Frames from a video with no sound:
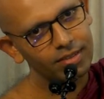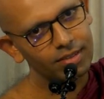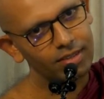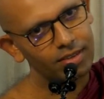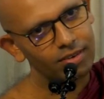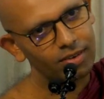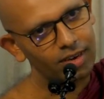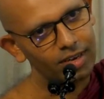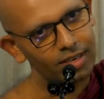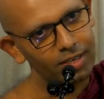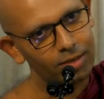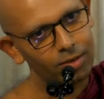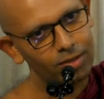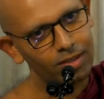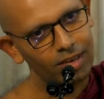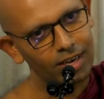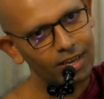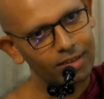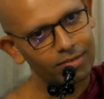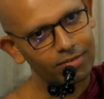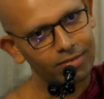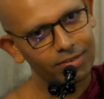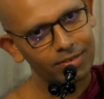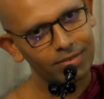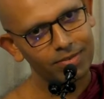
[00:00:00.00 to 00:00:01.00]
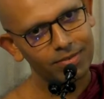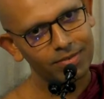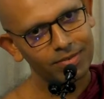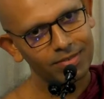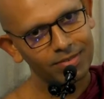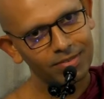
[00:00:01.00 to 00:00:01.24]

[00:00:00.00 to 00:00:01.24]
The right or the left?